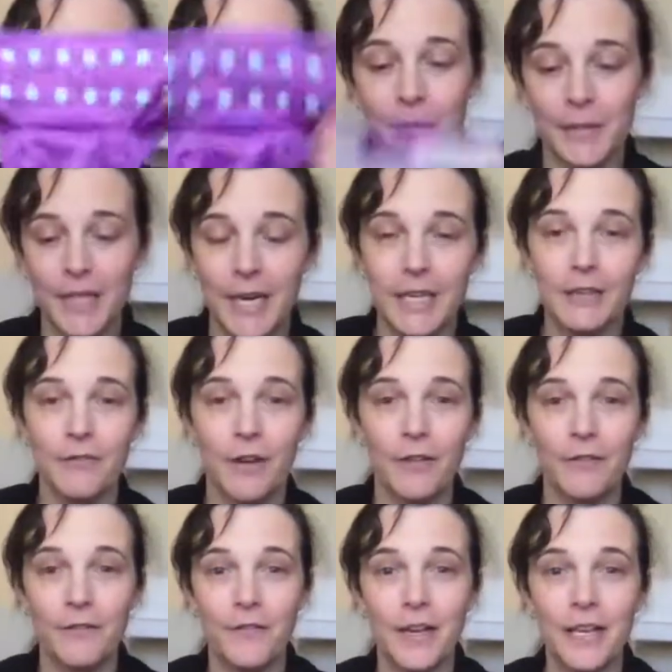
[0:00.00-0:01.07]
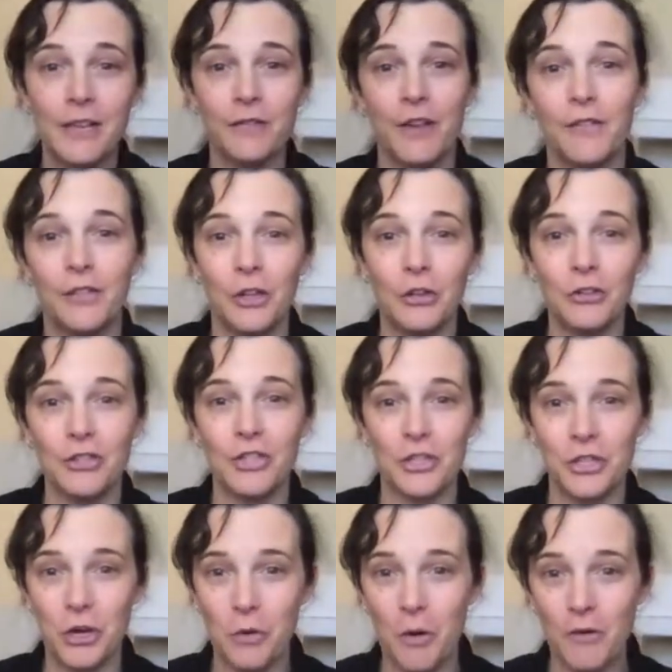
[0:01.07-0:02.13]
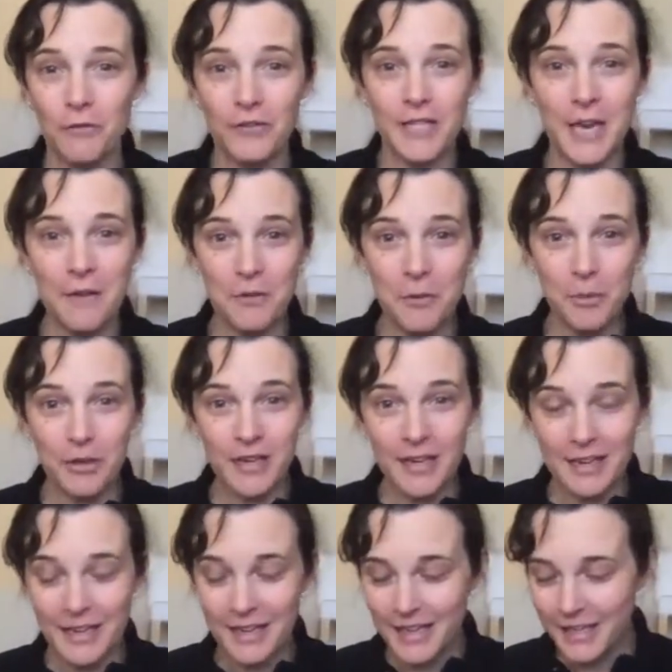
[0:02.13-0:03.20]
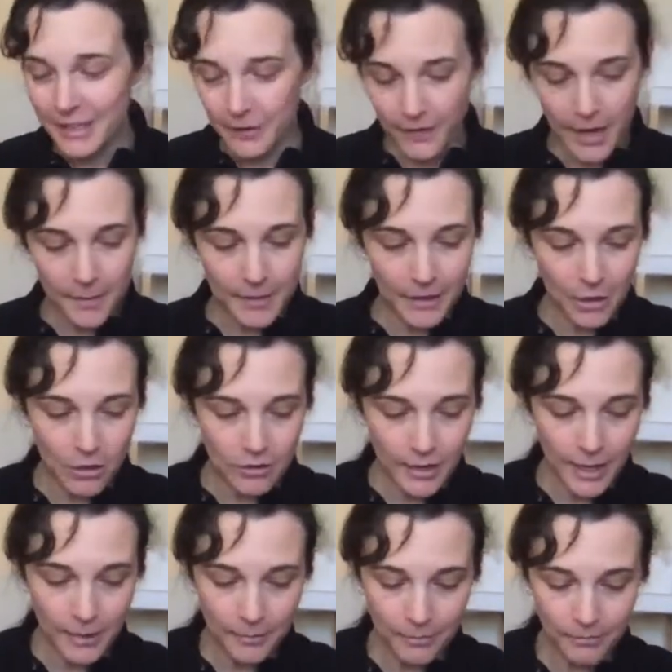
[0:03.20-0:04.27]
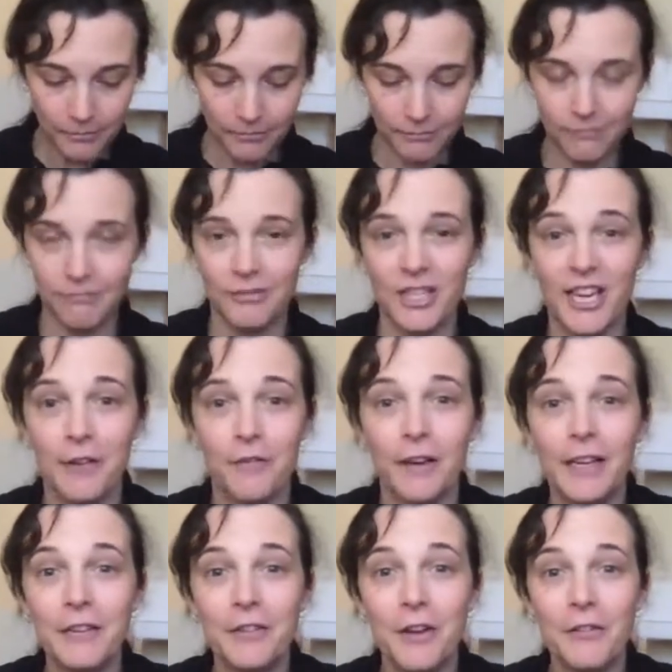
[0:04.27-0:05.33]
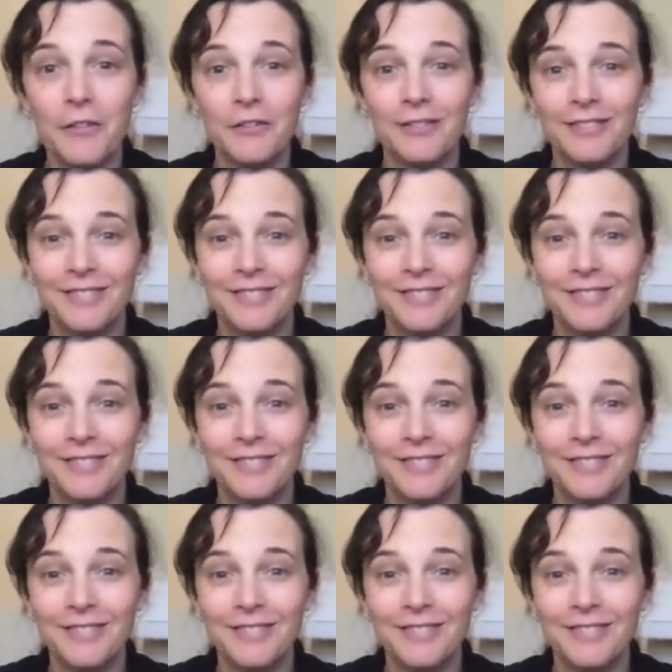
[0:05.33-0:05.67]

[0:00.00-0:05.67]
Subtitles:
So we're taking Funky Fluff along to show off to everybody. So if you're coming along, come check out Funky Fluff.